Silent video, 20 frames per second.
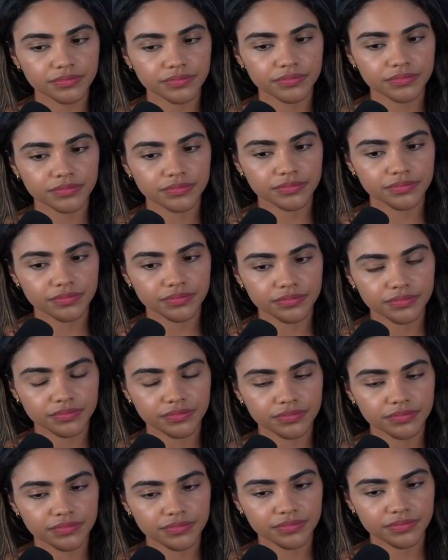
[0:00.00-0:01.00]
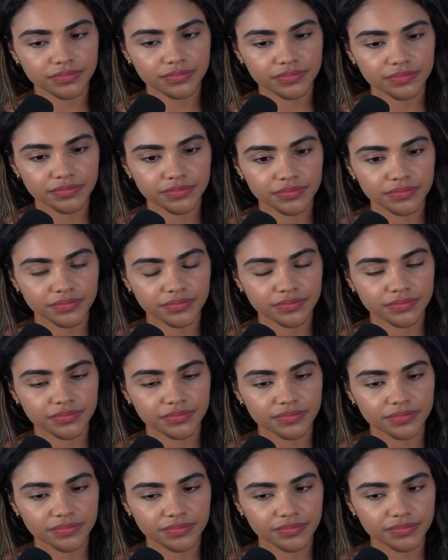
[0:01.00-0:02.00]

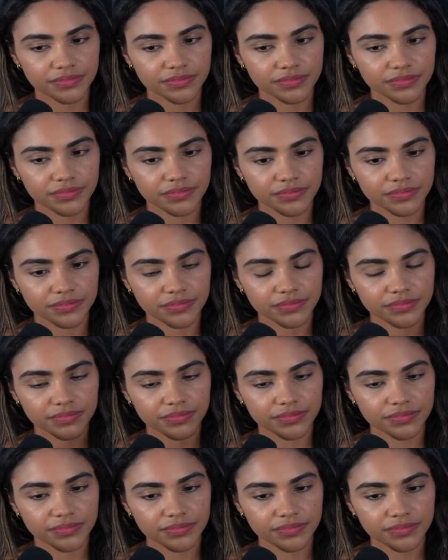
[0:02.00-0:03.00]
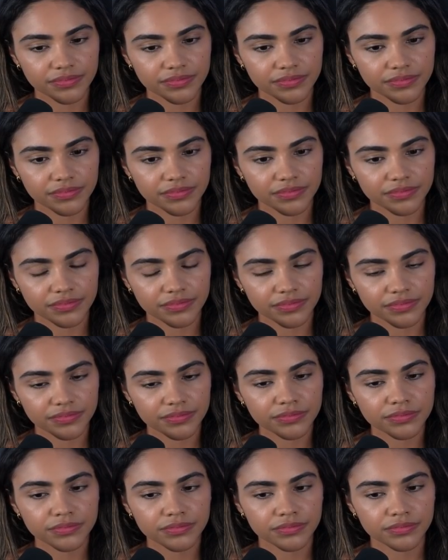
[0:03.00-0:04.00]

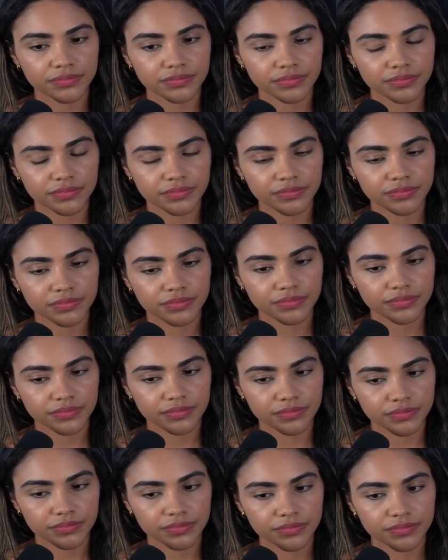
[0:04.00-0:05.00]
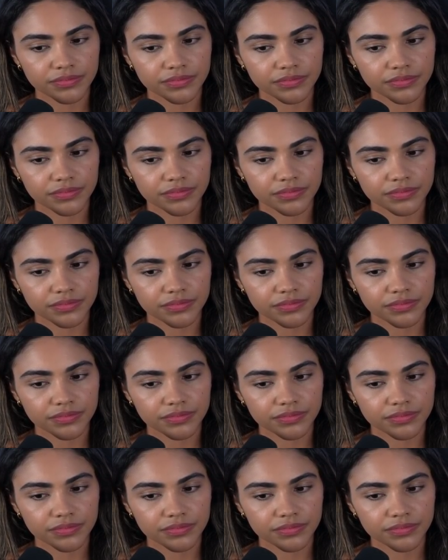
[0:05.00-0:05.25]
This person isn't speaking.